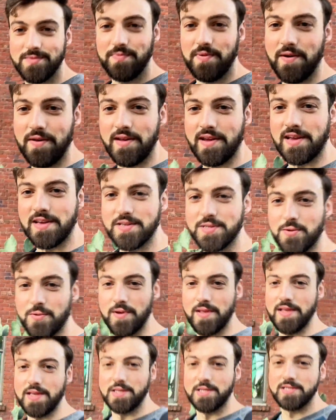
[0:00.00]
building is
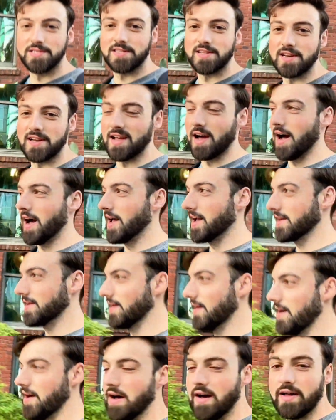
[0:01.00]
really just an
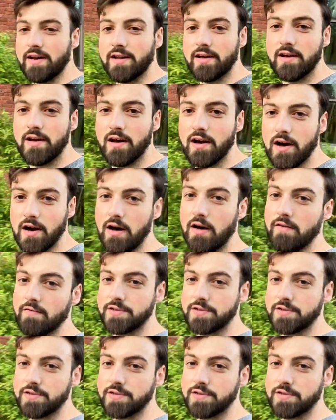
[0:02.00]
icon of